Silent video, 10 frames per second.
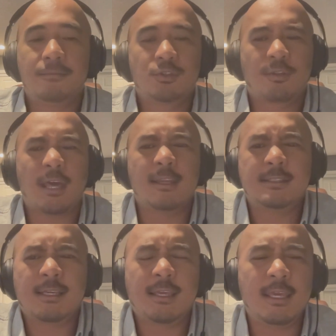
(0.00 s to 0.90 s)
So that is
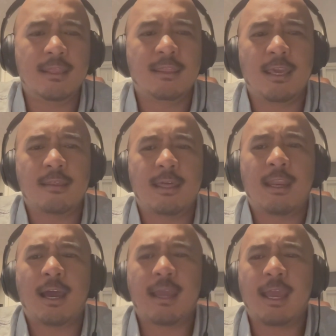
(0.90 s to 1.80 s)
a key thing that
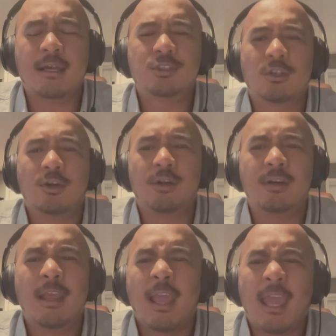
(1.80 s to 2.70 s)
I had to learn,
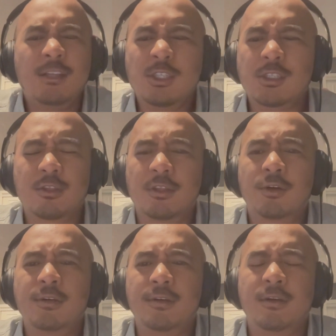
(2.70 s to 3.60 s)
and just
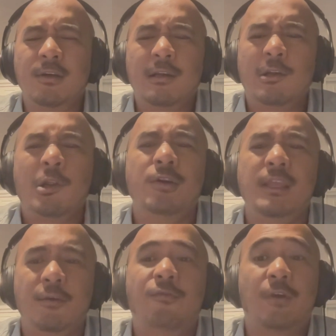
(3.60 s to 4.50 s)

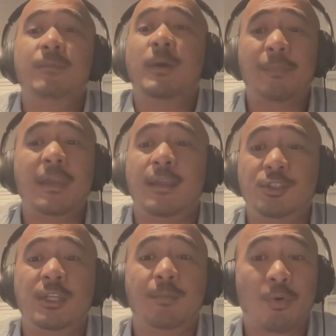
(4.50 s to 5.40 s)
learning from the
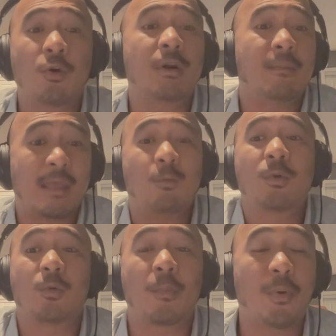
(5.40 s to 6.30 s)
PhD program that we
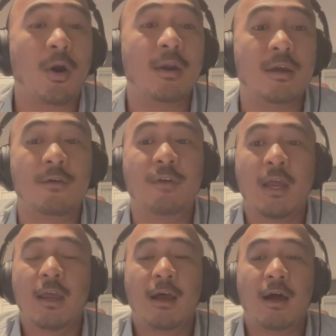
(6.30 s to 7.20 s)
were a part of,
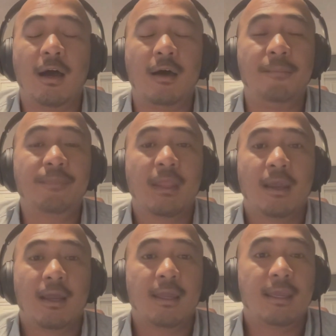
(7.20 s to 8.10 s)

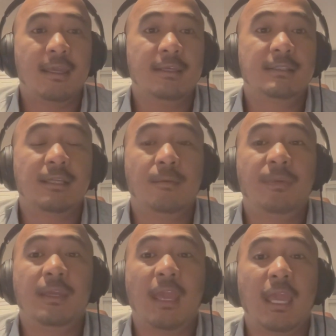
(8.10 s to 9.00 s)
is
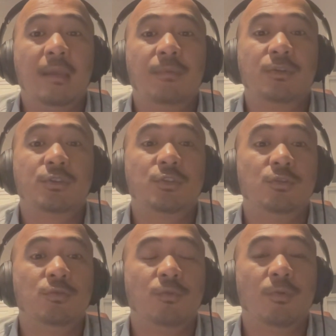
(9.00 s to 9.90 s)
being able
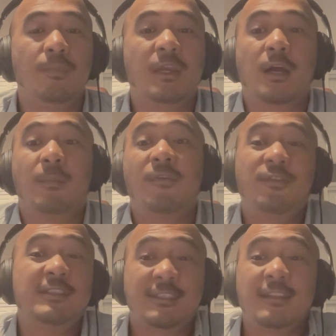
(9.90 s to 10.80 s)
to become a
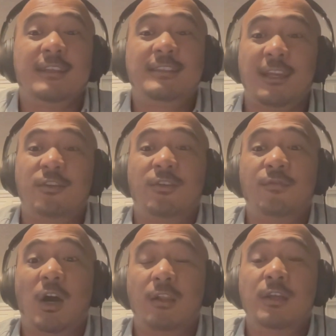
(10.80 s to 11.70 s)
facilitator of
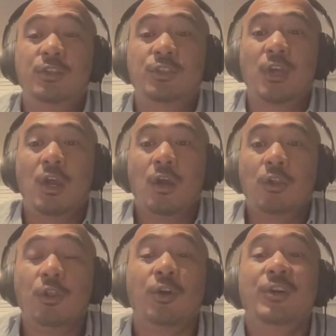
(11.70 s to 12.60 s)
knowledge,
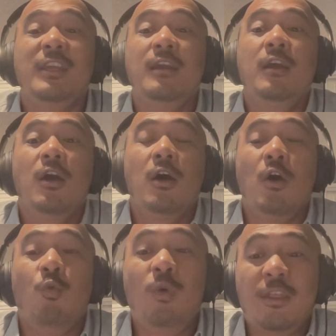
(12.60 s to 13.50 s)
learning
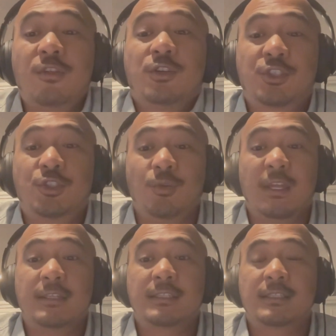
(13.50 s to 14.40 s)
with your
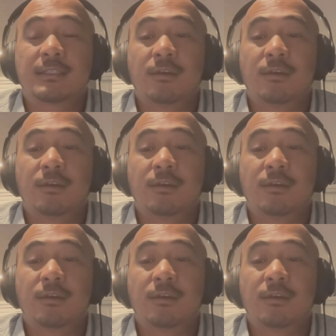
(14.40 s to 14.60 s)
students,